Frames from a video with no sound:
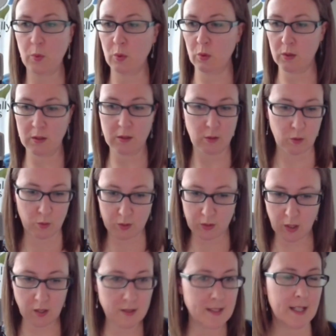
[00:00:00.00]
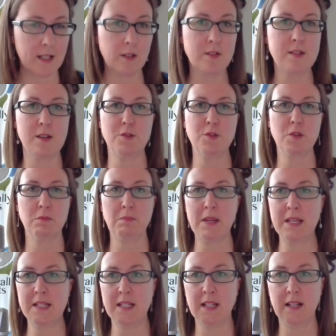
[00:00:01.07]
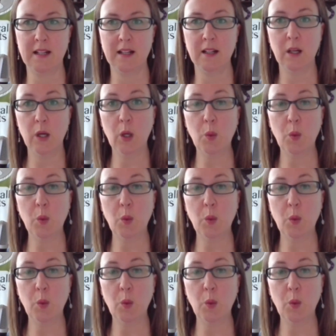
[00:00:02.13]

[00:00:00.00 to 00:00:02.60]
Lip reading: or content on social media